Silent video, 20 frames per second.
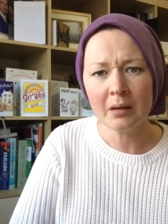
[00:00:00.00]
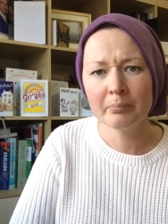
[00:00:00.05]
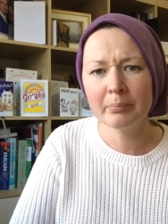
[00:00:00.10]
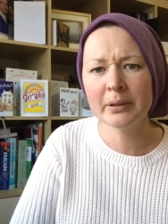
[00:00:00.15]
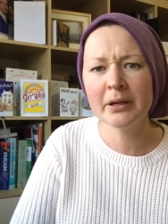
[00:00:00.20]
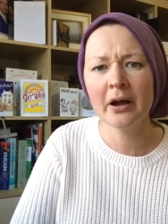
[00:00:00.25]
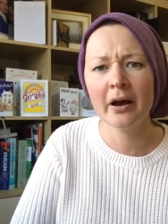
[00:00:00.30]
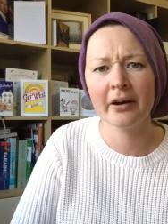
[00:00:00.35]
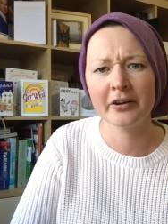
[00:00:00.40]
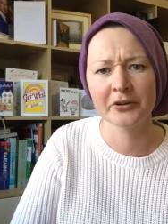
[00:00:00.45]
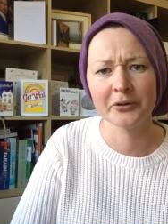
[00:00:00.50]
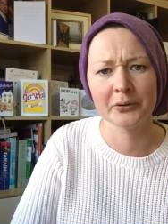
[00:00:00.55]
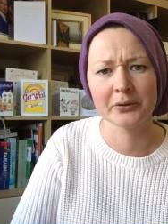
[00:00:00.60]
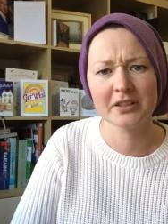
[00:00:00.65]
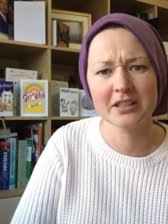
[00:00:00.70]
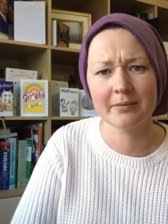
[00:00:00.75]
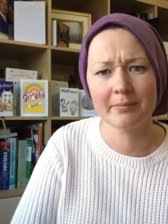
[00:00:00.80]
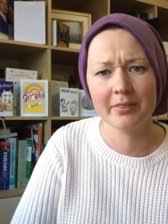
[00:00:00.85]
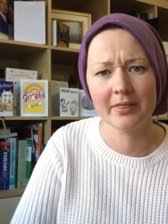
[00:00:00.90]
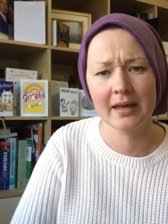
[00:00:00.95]
banana or
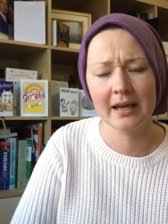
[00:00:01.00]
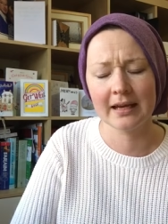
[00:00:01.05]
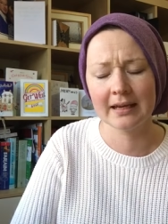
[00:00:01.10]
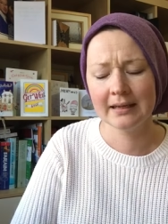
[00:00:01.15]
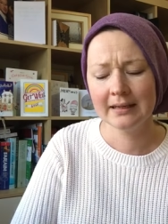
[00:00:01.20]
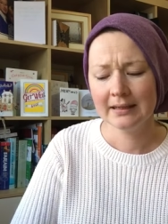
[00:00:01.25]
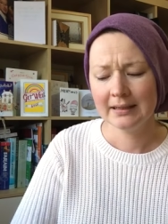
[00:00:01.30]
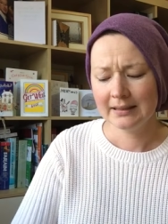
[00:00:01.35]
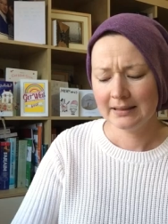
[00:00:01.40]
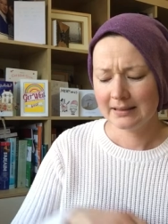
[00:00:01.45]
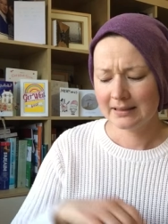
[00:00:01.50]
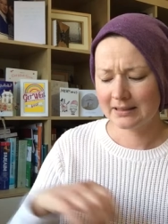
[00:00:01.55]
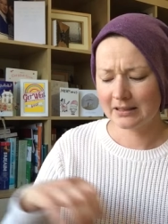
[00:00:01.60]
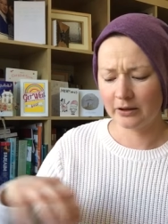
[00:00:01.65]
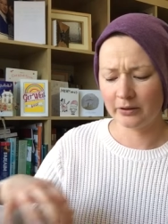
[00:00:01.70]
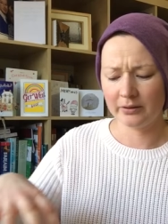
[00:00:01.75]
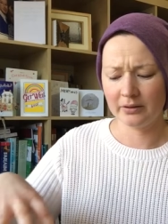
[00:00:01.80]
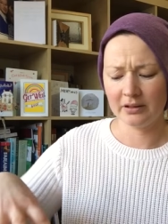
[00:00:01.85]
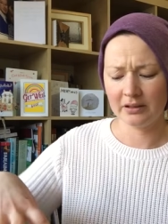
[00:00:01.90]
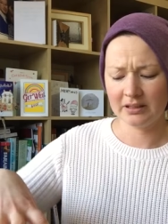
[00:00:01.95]
something
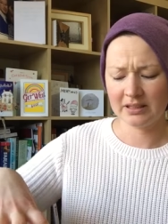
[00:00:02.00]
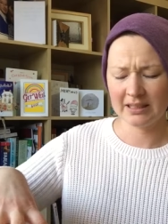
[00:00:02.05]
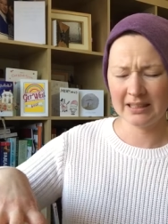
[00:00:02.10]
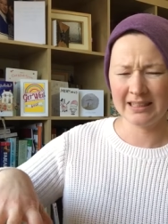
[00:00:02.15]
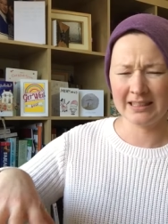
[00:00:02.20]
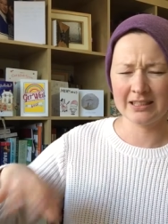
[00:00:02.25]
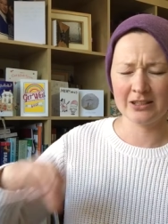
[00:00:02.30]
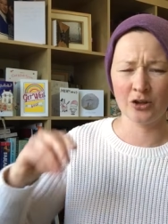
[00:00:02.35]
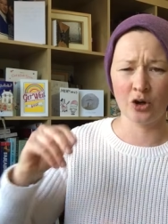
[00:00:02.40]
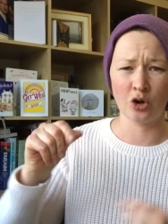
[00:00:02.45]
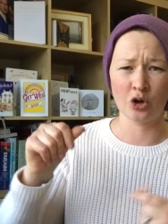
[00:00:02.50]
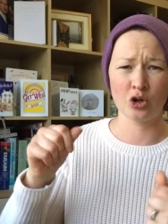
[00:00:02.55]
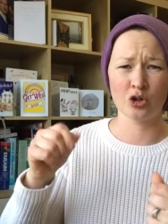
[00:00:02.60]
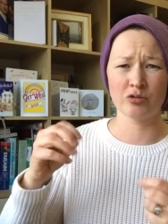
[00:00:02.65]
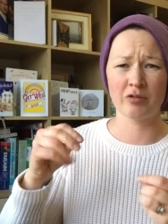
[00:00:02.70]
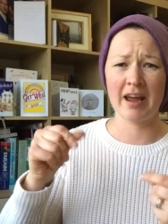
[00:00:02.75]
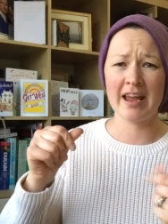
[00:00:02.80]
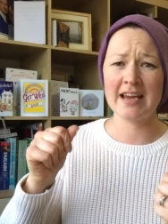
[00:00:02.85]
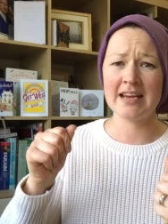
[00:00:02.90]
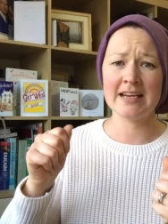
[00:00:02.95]
so that it's not
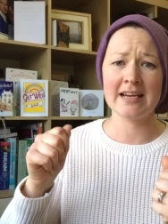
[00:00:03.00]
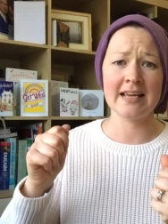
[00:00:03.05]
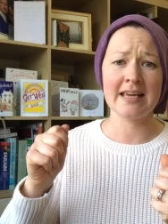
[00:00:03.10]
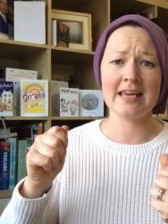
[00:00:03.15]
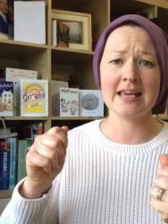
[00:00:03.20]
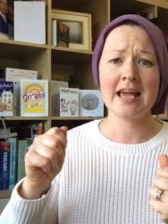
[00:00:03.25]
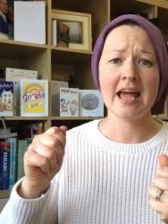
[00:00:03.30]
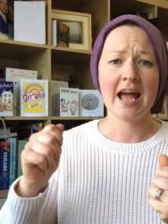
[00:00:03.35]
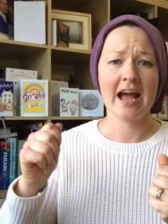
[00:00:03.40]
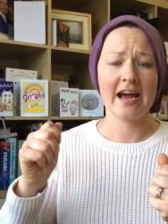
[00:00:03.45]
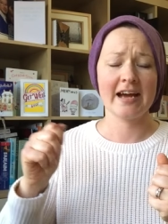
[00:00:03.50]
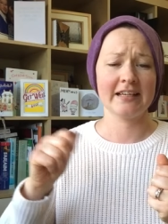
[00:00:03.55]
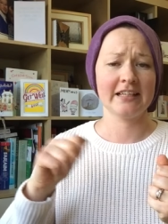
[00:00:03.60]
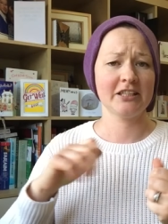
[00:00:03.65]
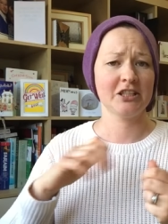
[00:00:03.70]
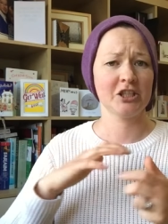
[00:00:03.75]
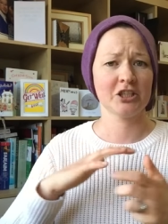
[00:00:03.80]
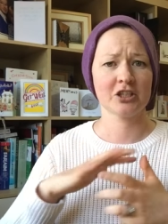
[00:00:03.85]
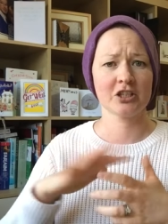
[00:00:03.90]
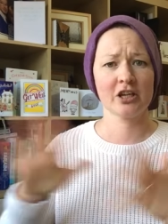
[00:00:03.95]
grainy and
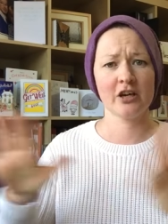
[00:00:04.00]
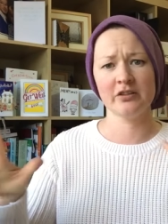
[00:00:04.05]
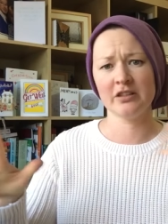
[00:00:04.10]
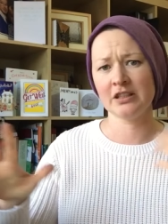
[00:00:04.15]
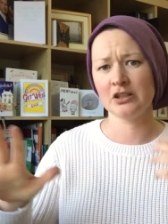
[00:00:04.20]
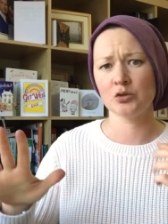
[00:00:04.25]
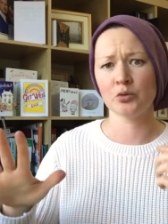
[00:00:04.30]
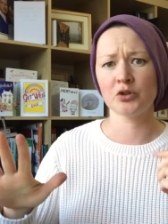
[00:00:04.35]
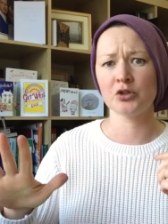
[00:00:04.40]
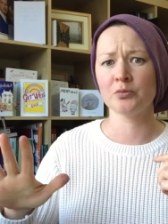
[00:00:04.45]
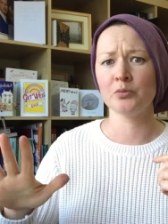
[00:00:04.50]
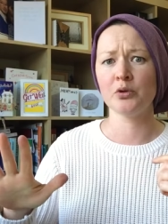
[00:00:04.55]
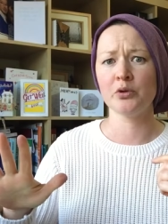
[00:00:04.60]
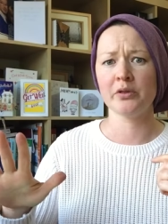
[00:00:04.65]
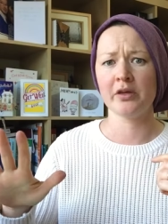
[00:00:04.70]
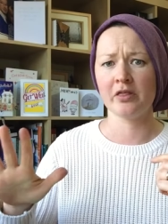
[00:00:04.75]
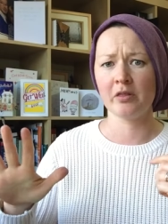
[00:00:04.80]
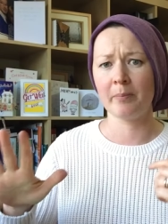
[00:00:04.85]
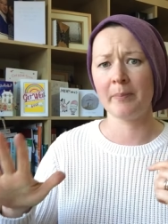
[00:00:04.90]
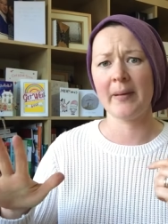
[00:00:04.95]
it just goes into a
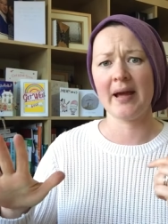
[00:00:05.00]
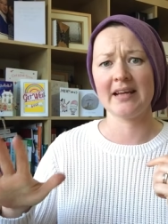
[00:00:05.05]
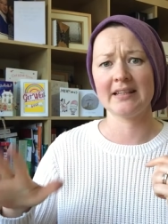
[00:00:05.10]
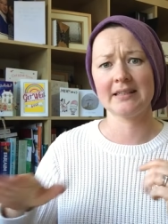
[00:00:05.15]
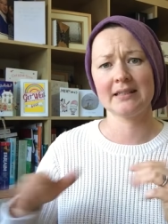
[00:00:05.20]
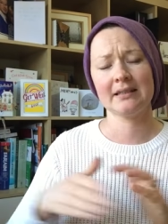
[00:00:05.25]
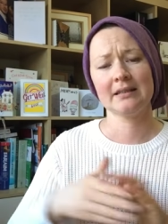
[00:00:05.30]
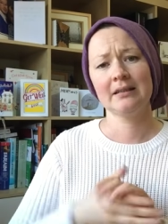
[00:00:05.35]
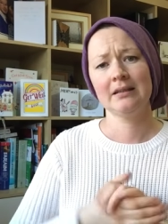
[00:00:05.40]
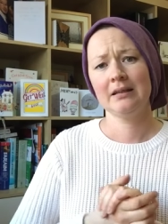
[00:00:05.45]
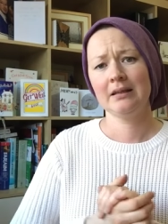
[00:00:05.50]
smoothie the best